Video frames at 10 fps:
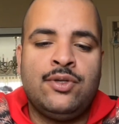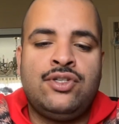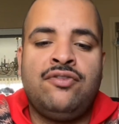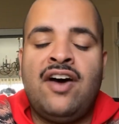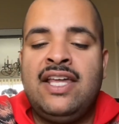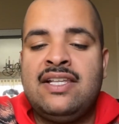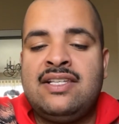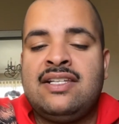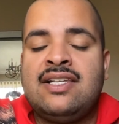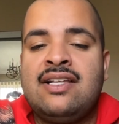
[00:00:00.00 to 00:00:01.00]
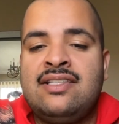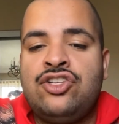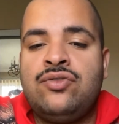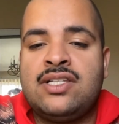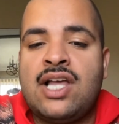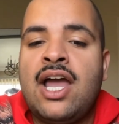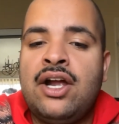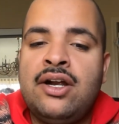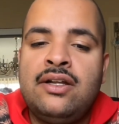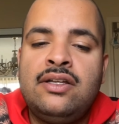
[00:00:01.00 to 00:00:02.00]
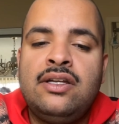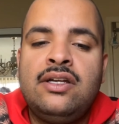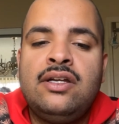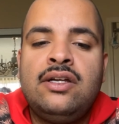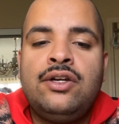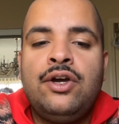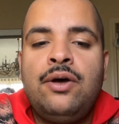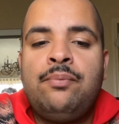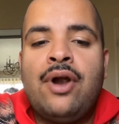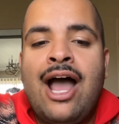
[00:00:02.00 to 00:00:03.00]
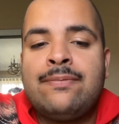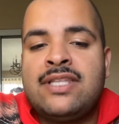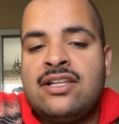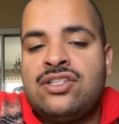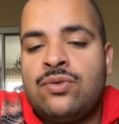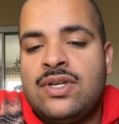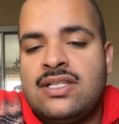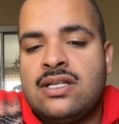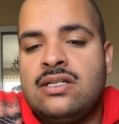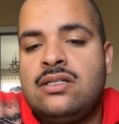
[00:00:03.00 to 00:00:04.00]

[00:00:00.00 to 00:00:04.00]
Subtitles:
to find the success that you desire. Perhaps that is the reason.